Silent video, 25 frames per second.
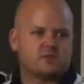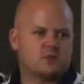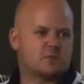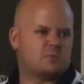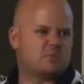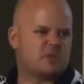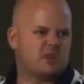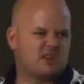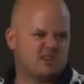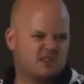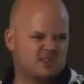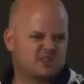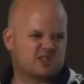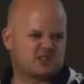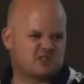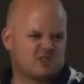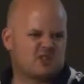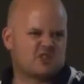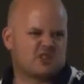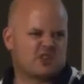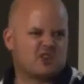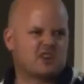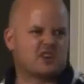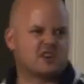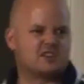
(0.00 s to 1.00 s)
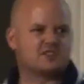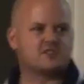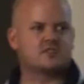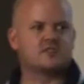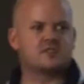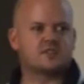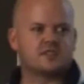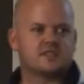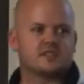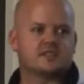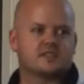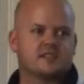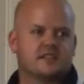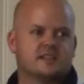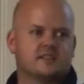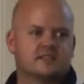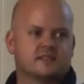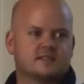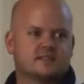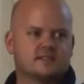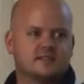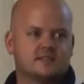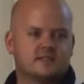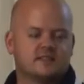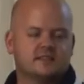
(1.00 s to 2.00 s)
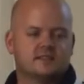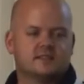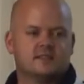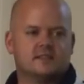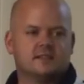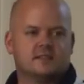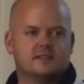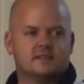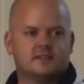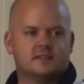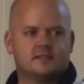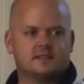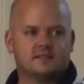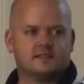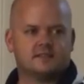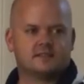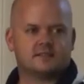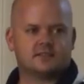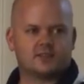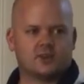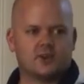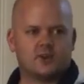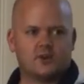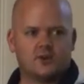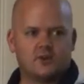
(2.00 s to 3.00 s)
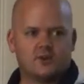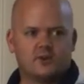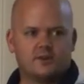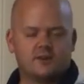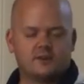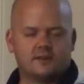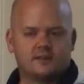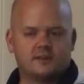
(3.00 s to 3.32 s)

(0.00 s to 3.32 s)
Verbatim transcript: football. They're under nines, under sixteens. So,